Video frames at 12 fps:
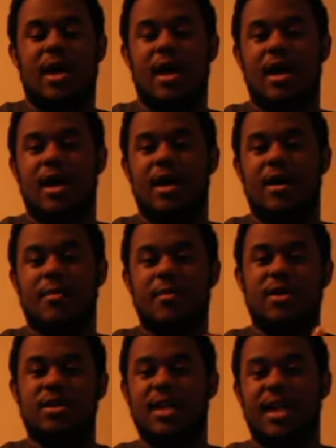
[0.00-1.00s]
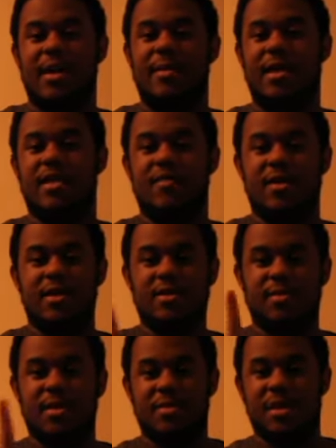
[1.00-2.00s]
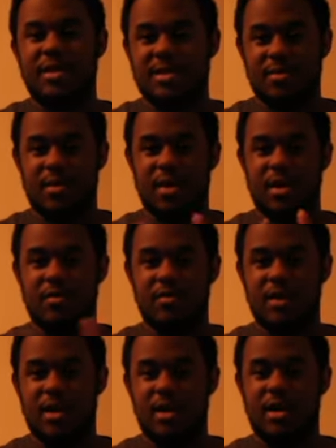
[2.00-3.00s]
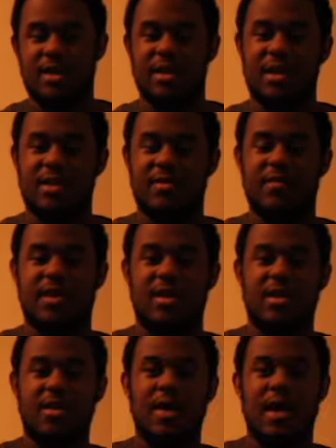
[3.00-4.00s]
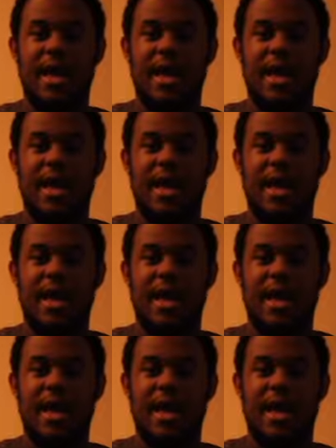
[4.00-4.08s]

You can check out my other videos. I'm going to place them all over here at the end of the video.